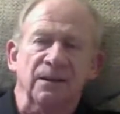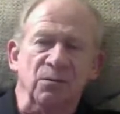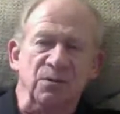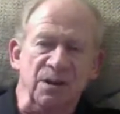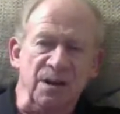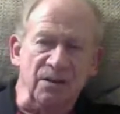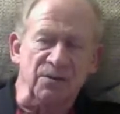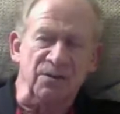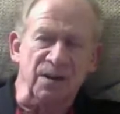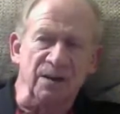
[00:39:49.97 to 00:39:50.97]
There was
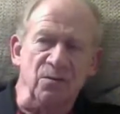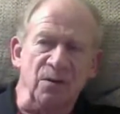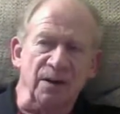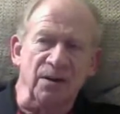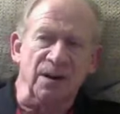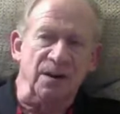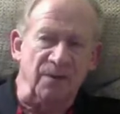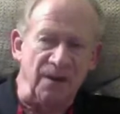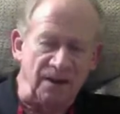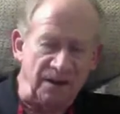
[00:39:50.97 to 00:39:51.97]
another thing going on. He
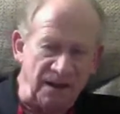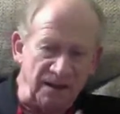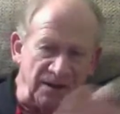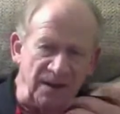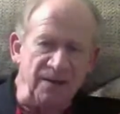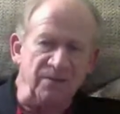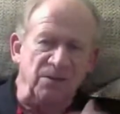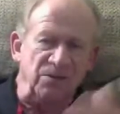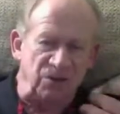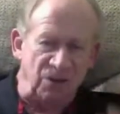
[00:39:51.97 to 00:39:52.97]
finally
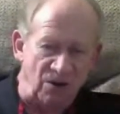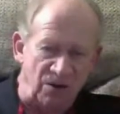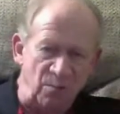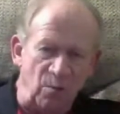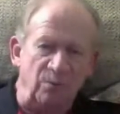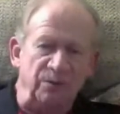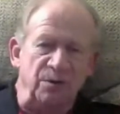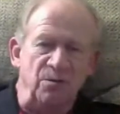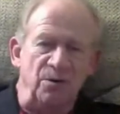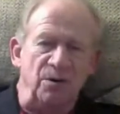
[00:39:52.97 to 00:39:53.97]
he showed him what was
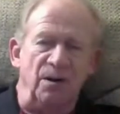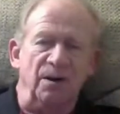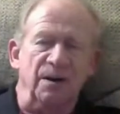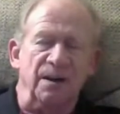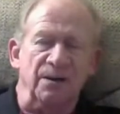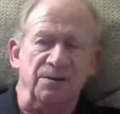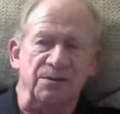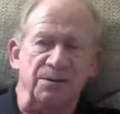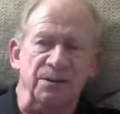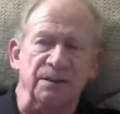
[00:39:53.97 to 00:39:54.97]
going on, and he
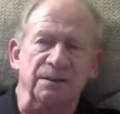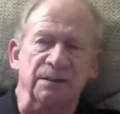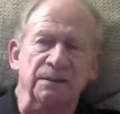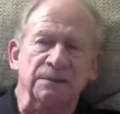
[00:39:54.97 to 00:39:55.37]
understood.